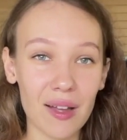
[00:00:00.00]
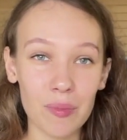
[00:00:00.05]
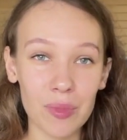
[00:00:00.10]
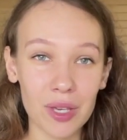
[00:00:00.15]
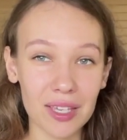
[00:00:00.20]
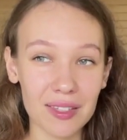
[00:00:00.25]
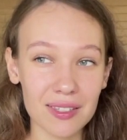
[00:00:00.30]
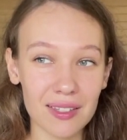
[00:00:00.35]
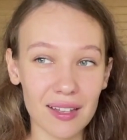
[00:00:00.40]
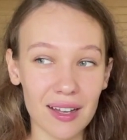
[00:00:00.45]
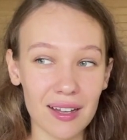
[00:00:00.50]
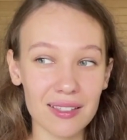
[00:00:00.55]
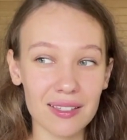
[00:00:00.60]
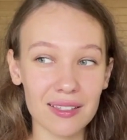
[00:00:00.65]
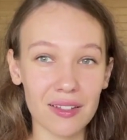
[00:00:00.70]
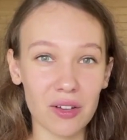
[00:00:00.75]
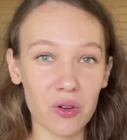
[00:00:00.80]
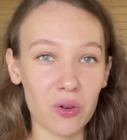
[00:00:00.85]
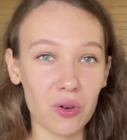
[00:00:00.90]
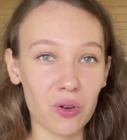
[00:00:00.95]
because that's
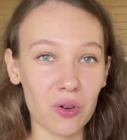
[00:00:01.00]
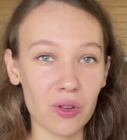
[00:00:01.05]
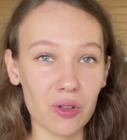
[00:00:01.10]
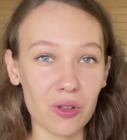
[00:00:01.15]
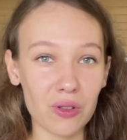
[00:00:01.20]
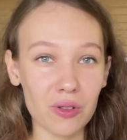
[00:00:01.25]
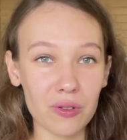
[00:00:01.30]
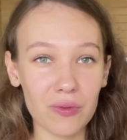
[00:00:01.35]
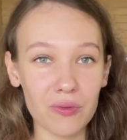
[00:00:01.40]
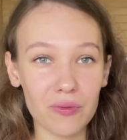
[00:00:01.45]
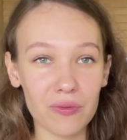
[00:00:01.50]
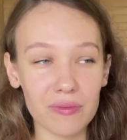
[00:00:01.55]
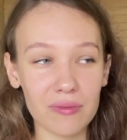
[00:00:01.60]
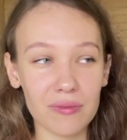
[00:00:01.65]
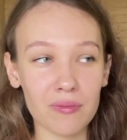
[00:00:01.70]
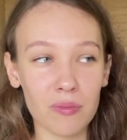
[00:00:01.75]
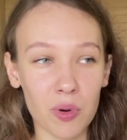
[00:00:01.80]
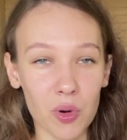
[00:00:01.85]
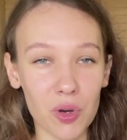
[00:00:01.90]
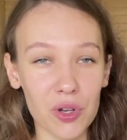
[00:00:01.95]
the whole
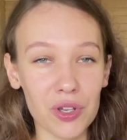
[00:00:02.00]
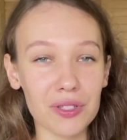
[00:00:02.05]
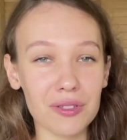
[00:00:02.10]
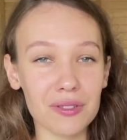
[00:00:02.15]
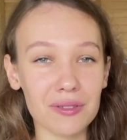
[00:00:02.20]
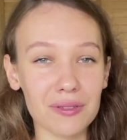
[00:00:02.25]
point.